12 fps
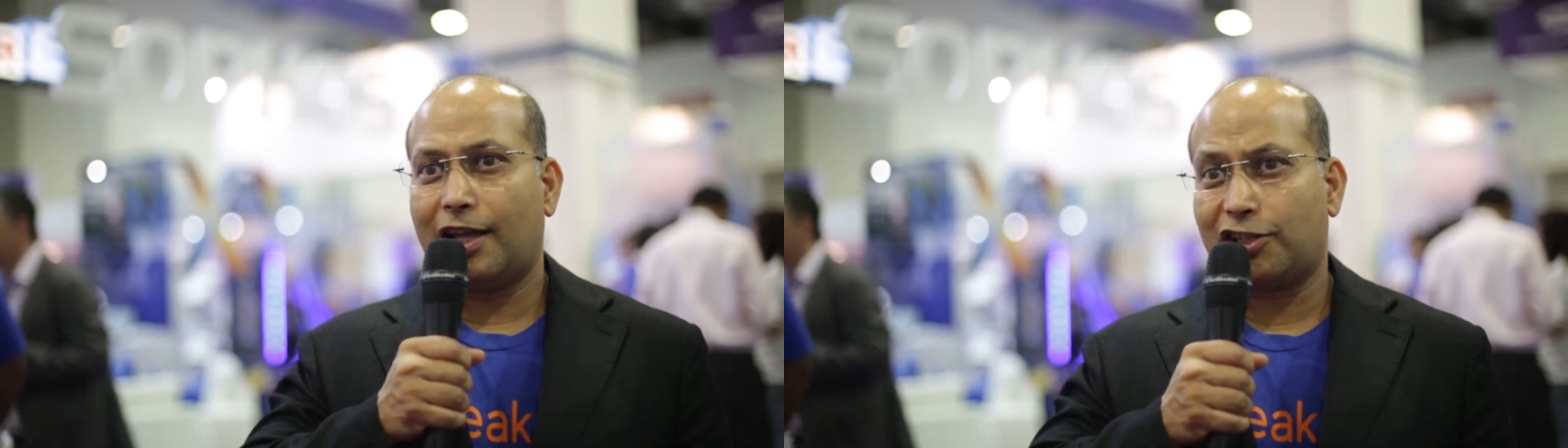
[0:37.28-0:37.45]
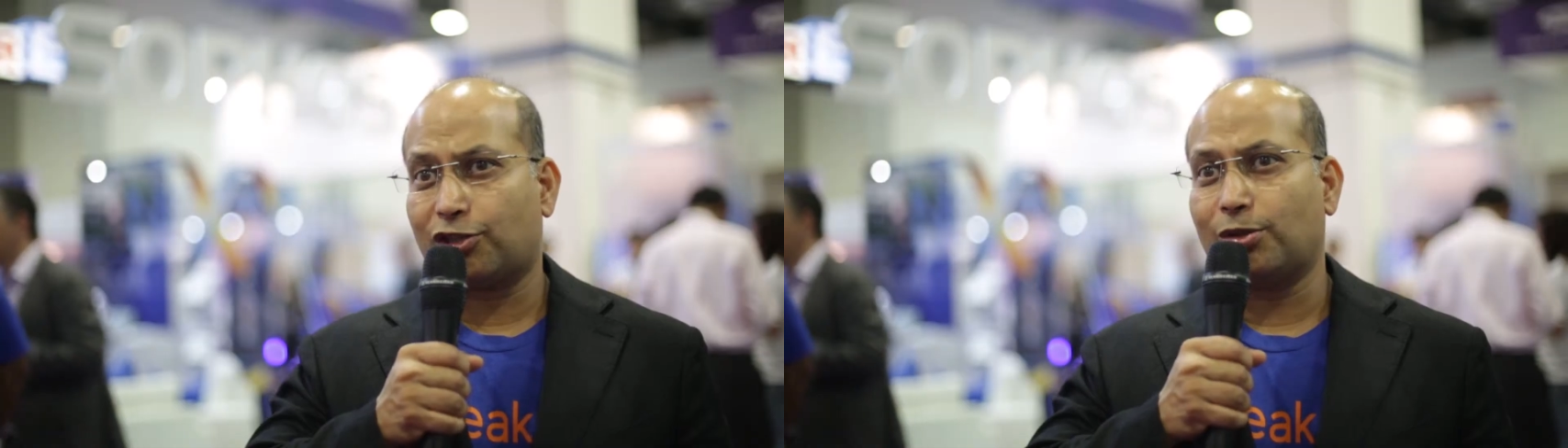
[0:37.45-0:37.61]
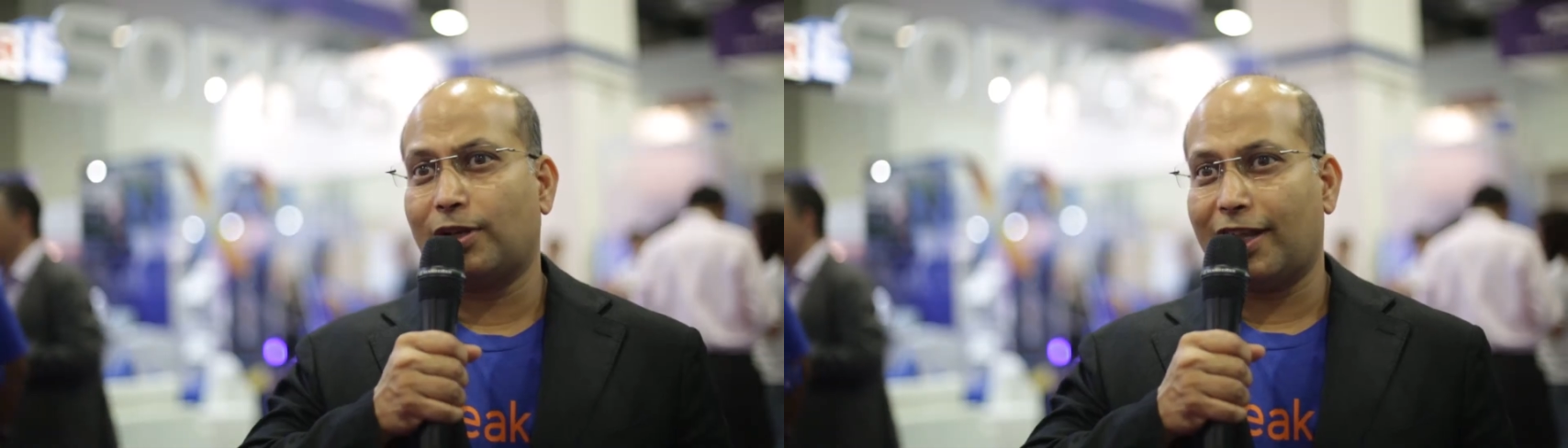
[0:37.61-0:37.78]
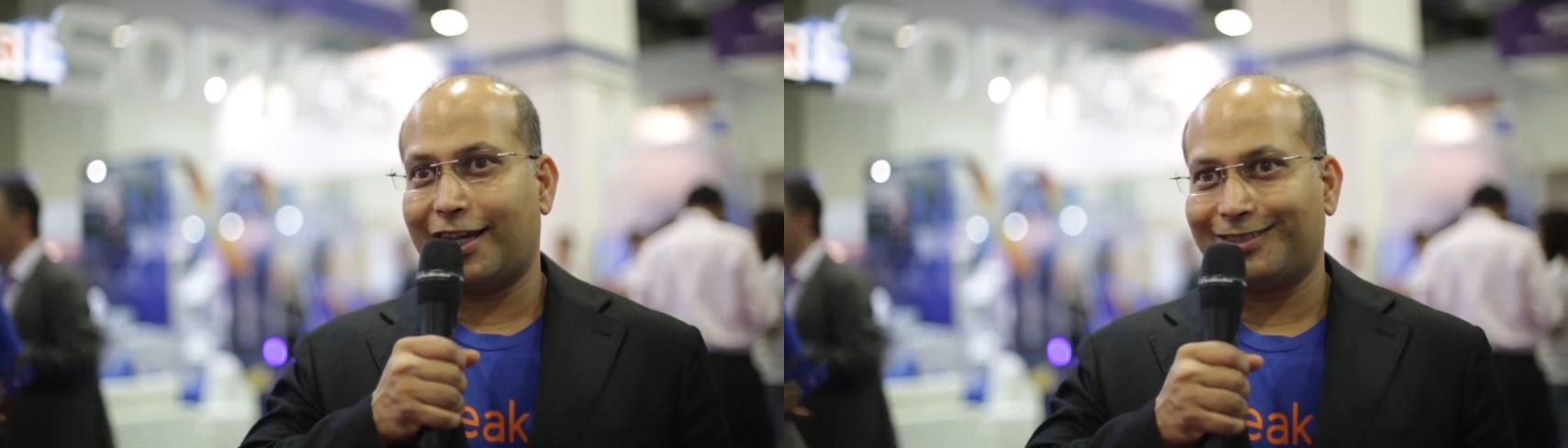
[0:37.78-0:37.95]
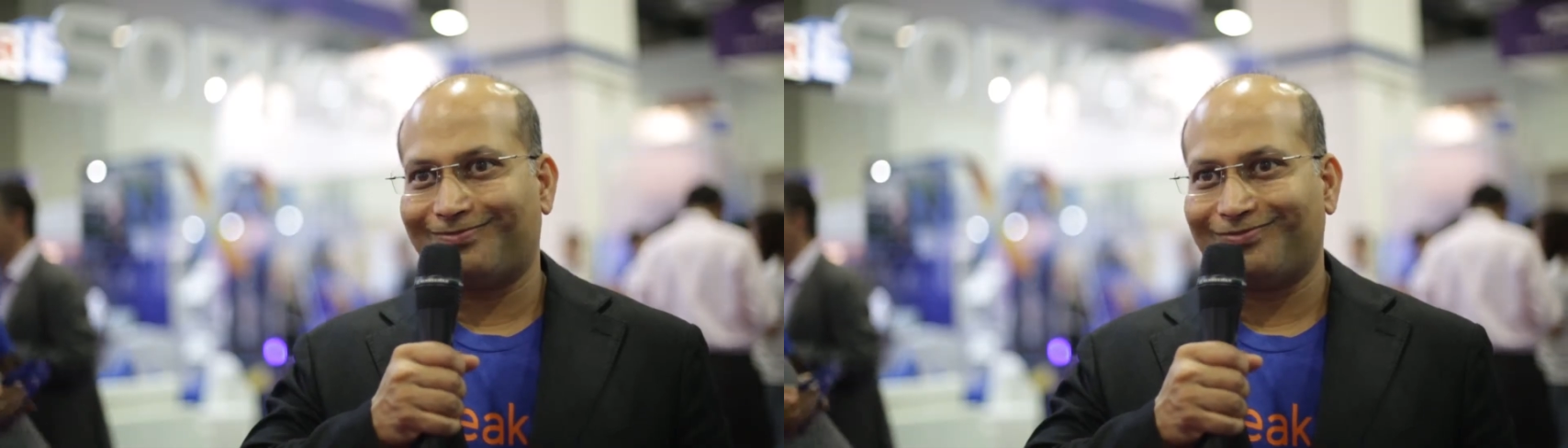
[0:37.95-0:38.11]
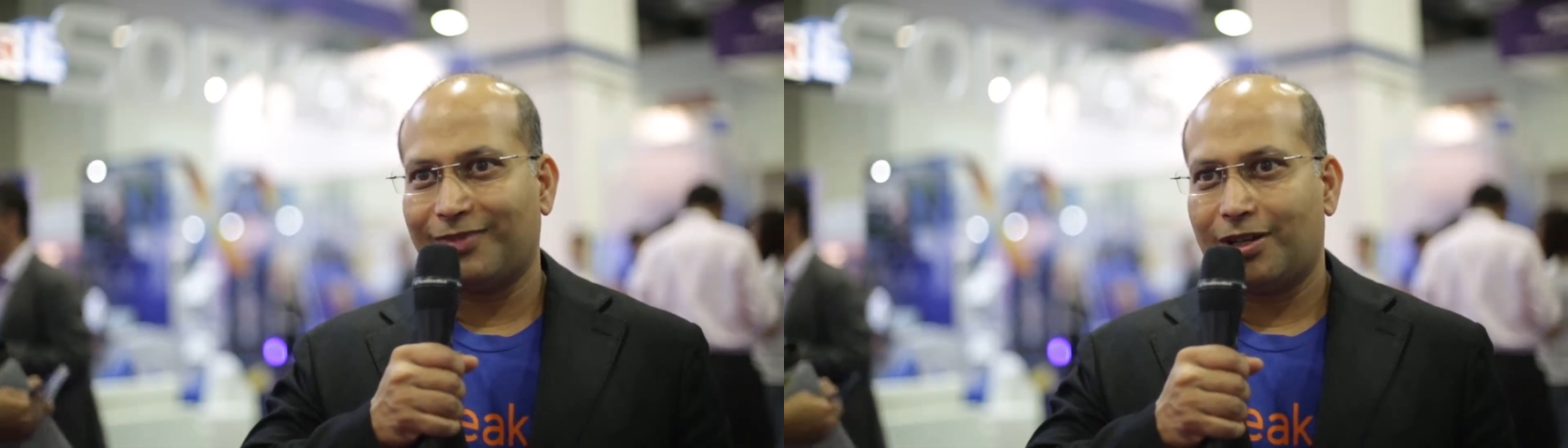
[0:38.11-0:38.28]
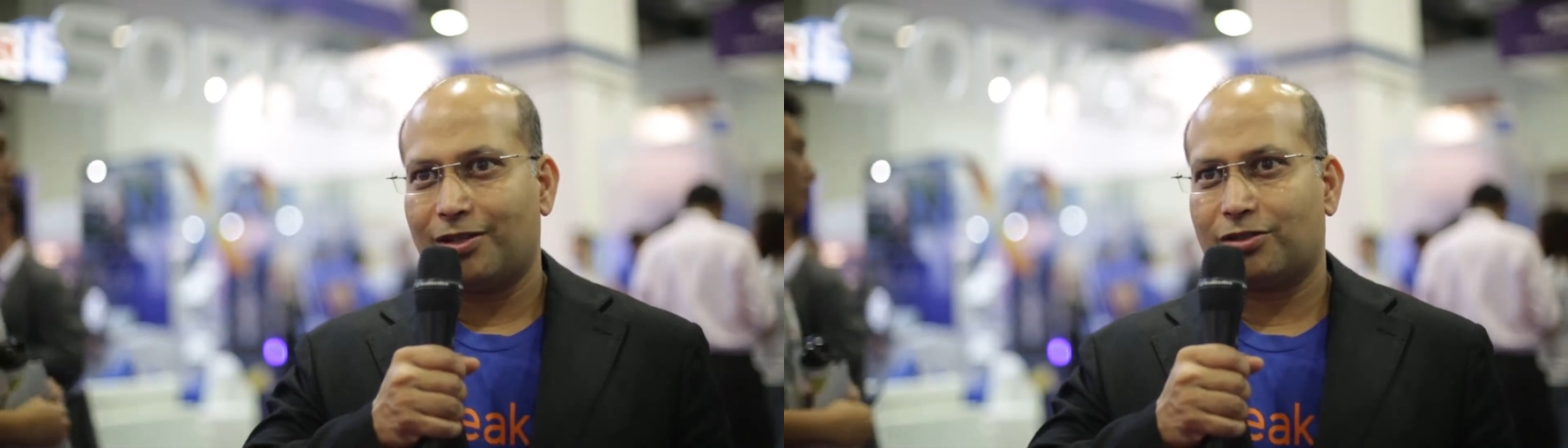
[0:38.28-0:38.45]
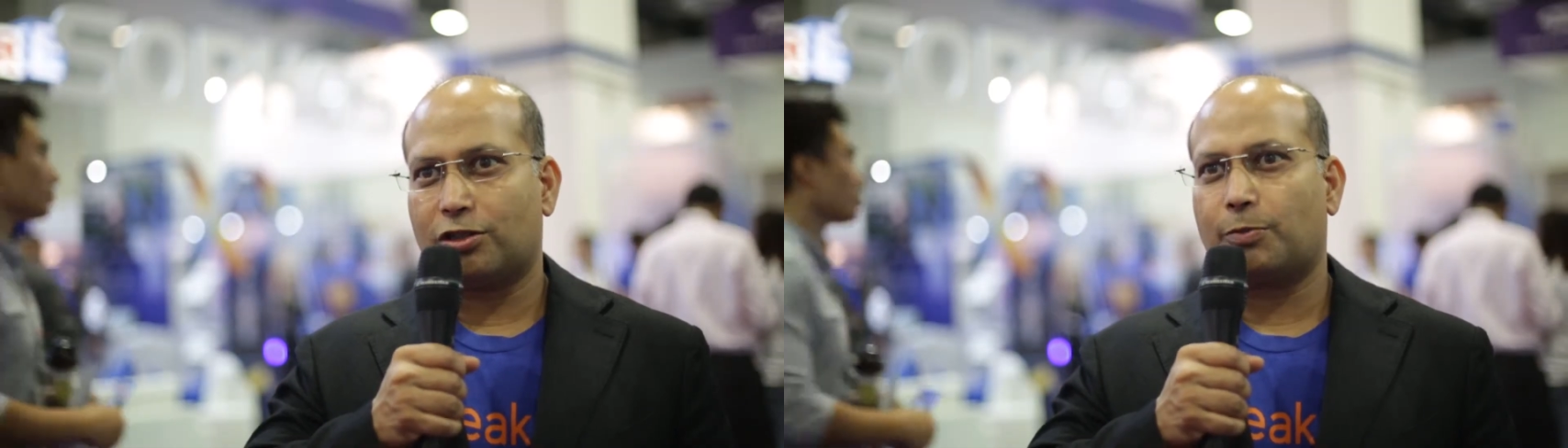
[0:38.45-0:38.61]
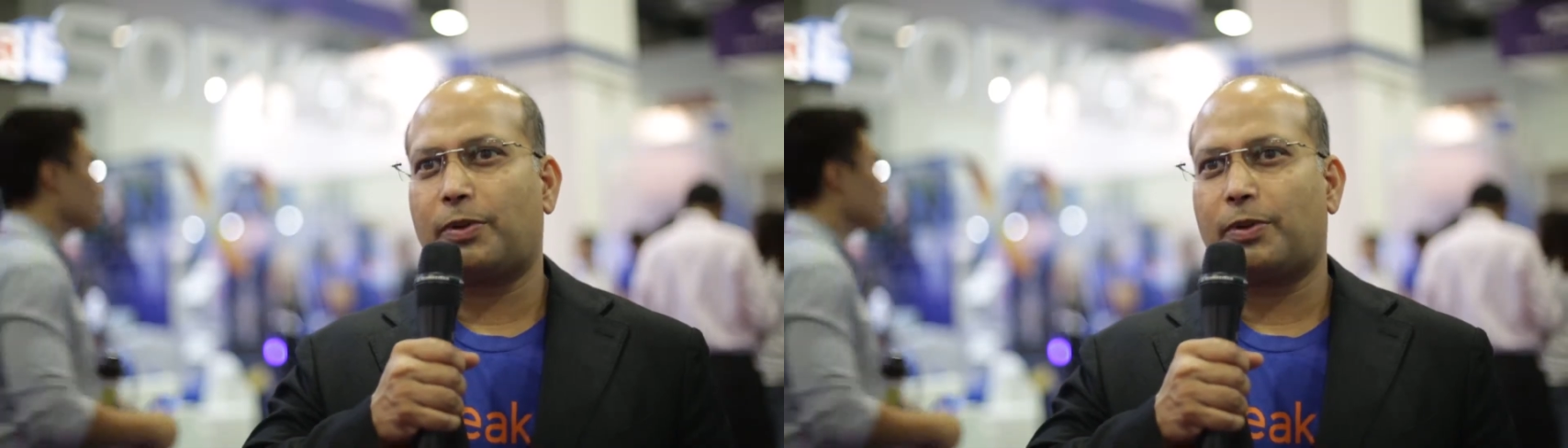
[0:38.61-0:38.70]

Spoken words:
That's too late. So